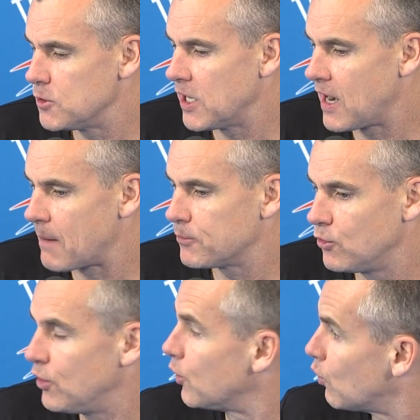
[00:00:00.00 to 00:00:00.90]
you get an
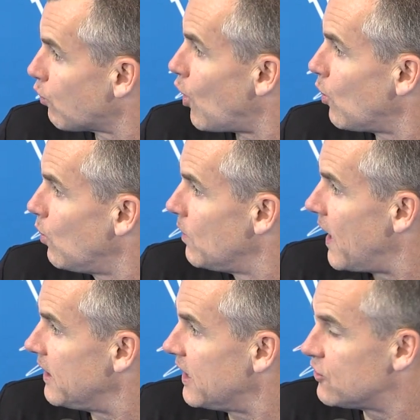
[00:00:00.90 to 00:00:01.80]
opportunity to grow
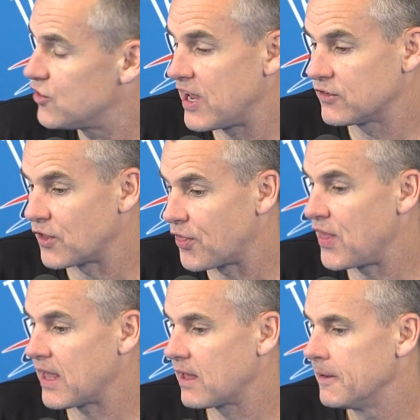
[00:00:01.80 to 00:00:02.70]
and you get a chance to
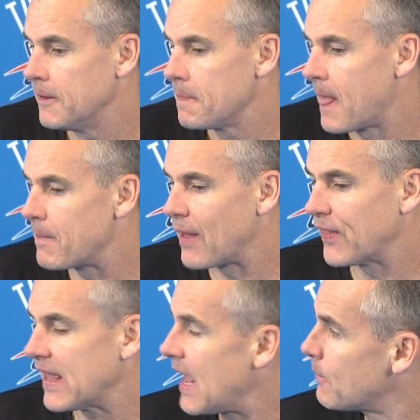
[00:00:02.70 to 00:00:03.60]
think about
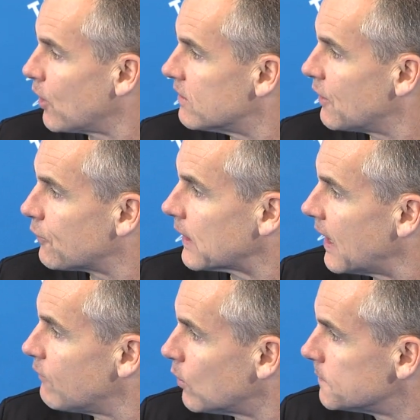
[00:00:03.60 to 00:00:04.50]
the game on a different
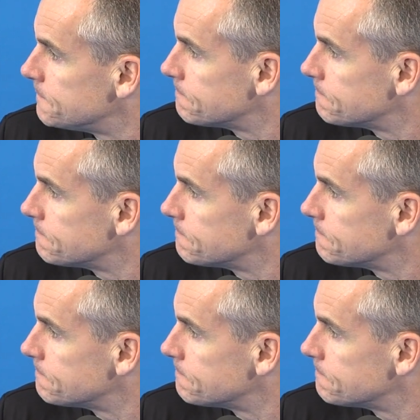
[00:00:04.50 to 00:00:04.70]
level